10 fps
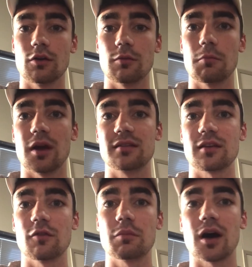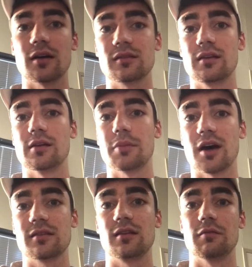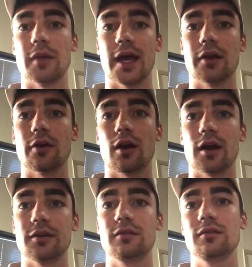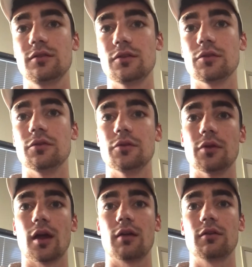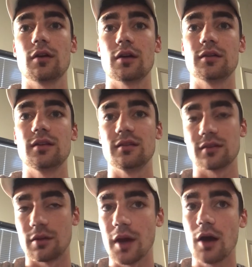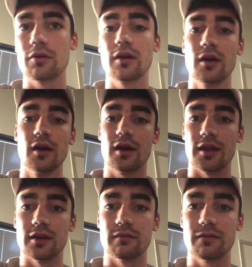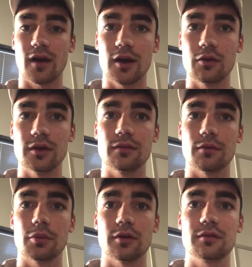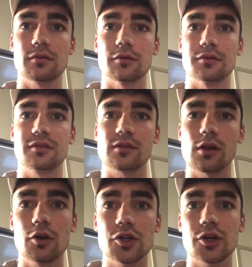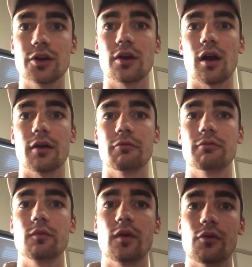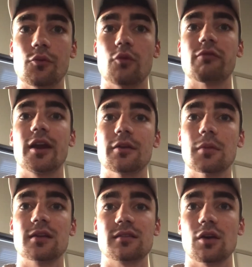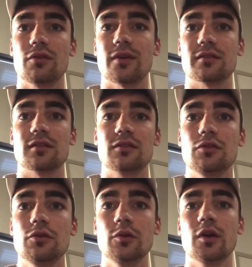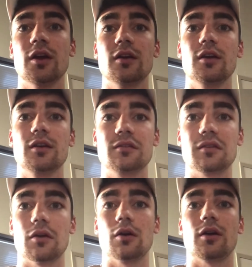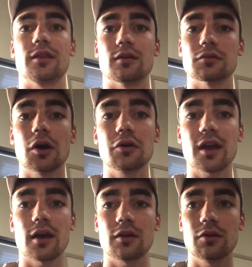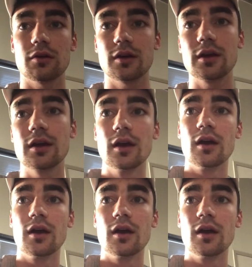myself in a positive manner, I do that a decent amount. And then finally, for personal disclosure, I rated myself as a 2. So in the low category,